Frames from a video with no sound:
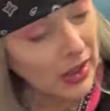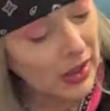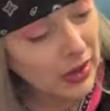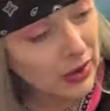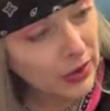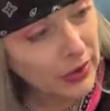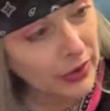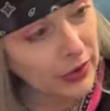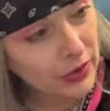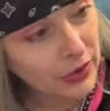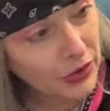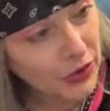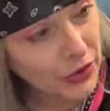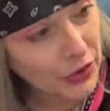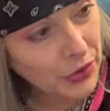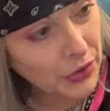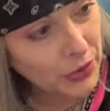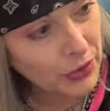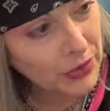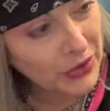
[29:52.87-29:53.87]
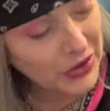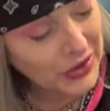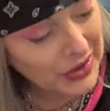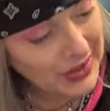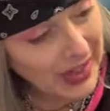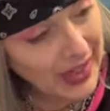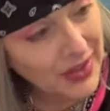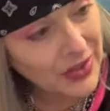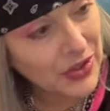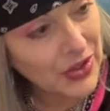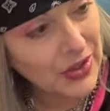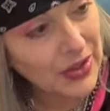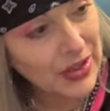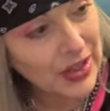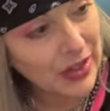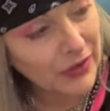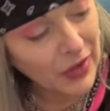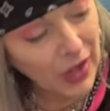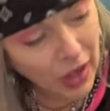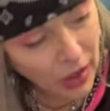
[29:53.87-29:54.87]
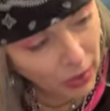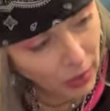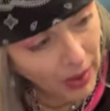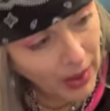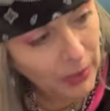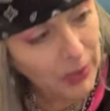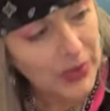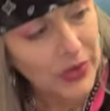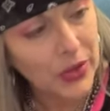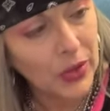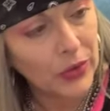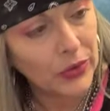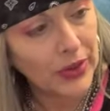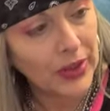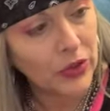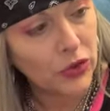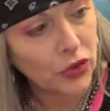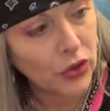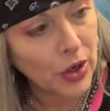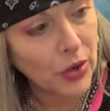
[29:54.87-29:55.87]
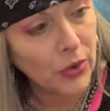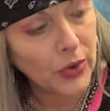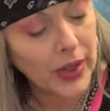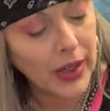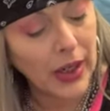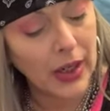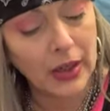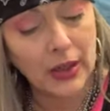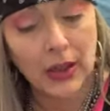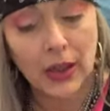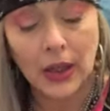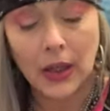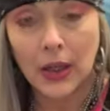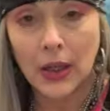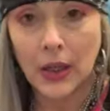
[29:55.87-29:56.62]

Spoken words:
Oh, you're too sensitive. Oh, I was only joking.